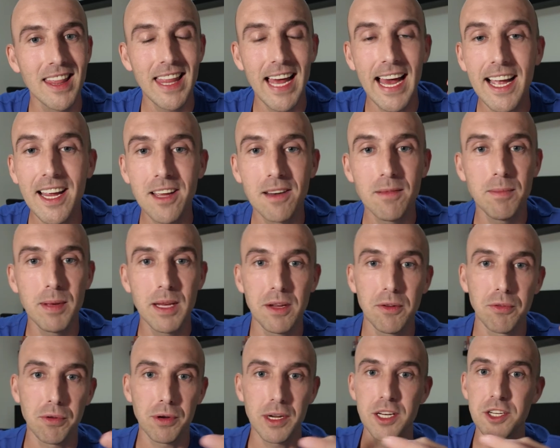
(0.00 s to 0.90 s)
That could
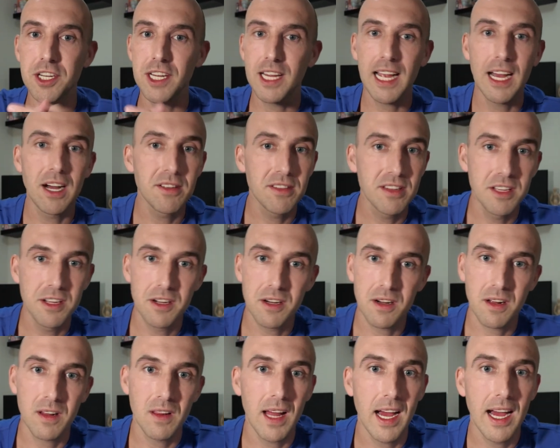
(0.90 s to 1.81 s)
be reaching out to
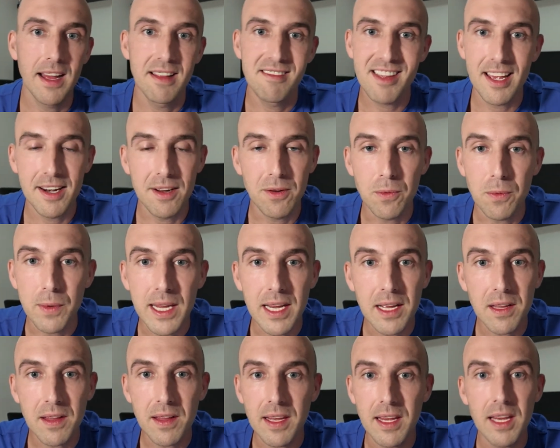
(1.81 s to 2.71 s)
your clients on a
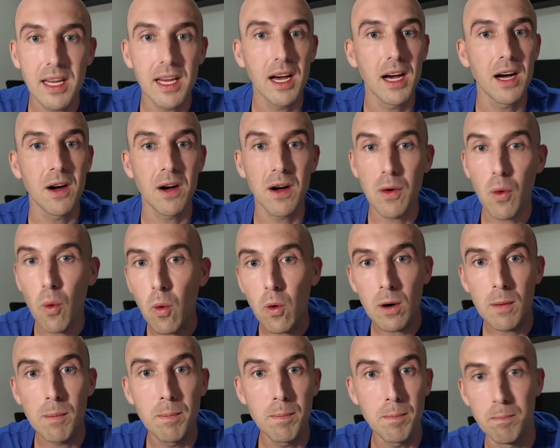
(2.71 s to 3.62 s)
weekly
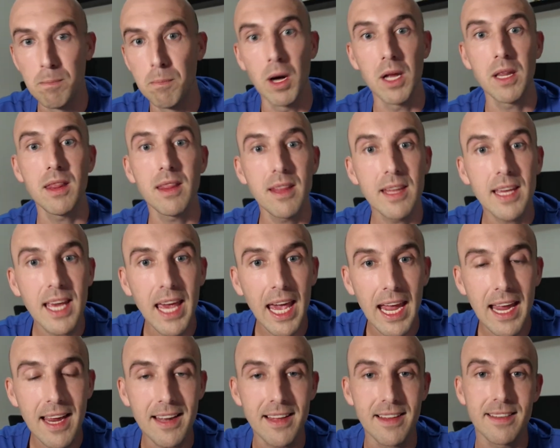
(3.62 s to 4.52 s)
or monthly
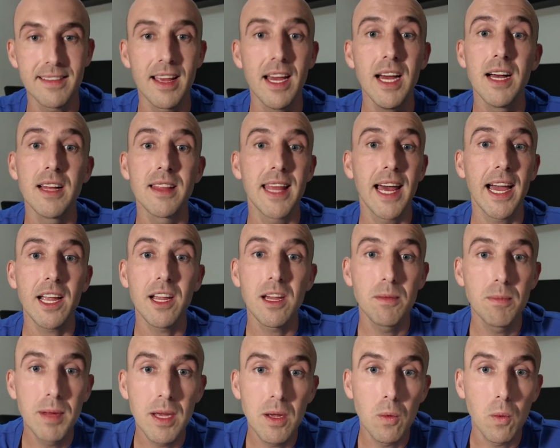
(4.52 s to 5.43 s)
cadence. That
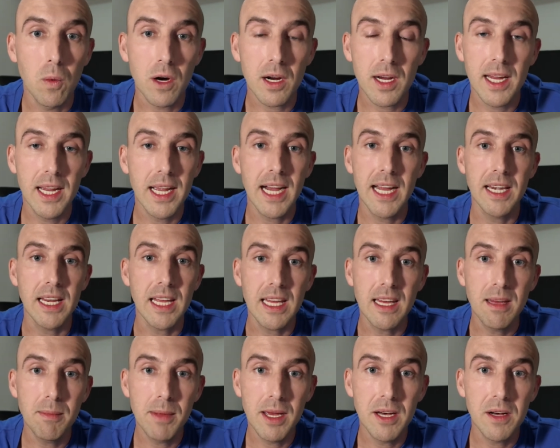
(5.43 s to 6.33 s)
could be working on
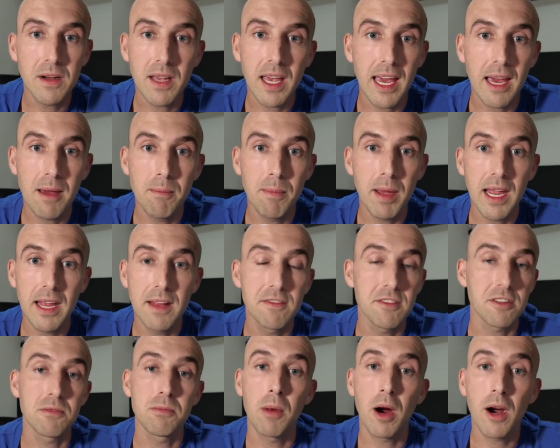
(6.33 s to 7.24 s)
email
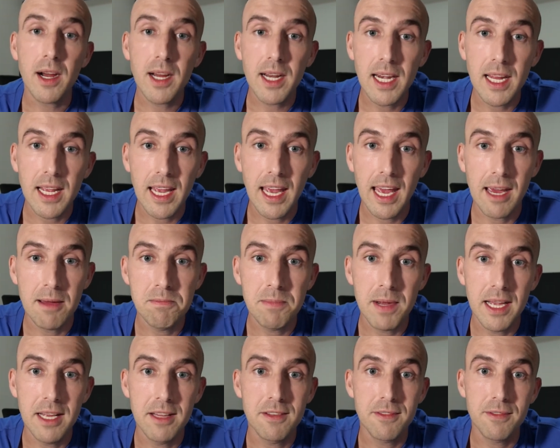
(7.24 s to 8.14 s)
campaigns or marketing
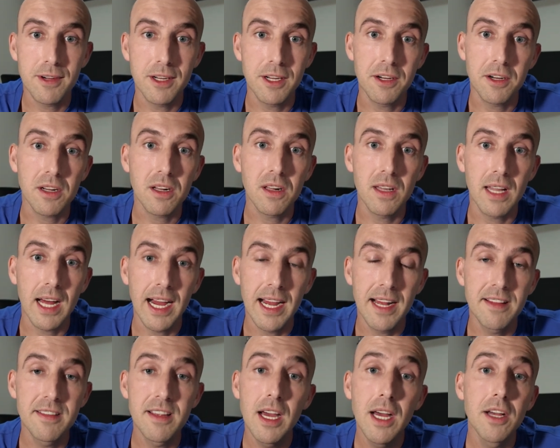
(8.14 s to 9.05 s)
campaigns for your
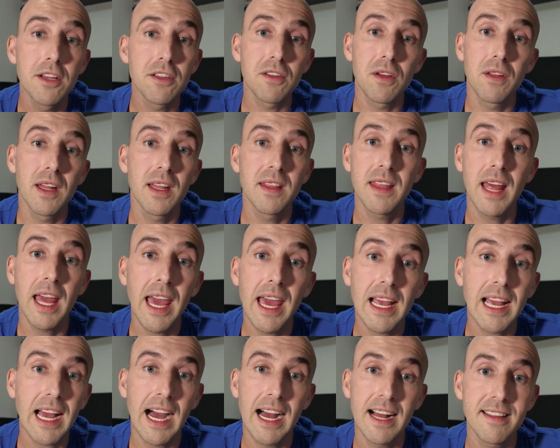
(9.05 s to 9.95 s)
clients so that
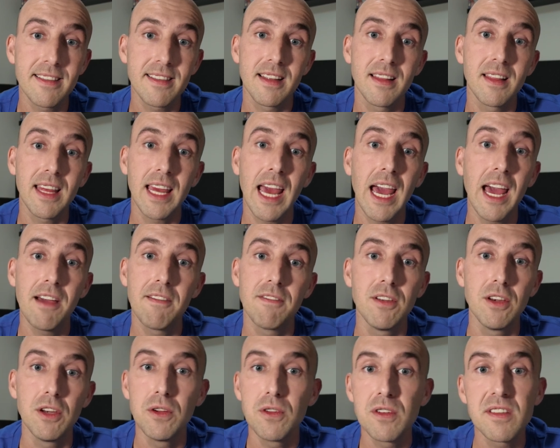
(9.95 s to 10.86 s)
they constantly have
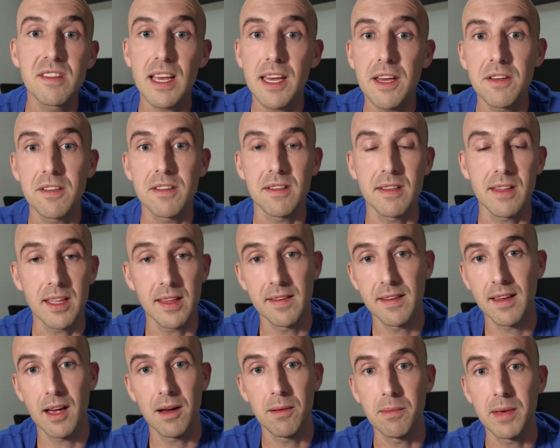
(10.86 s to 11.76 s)
new sales
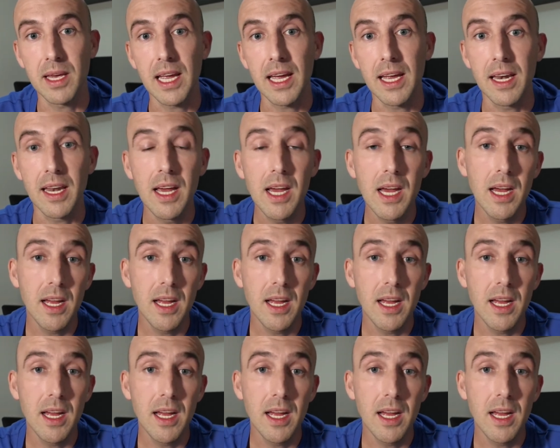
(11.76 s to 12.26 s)
leads coming in.